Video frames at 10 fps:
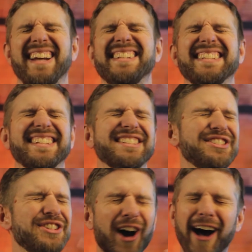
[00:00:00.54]
I did
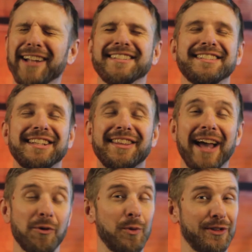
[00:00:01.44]
not see
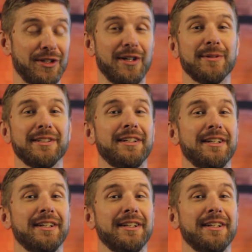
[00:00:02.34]
that one coming.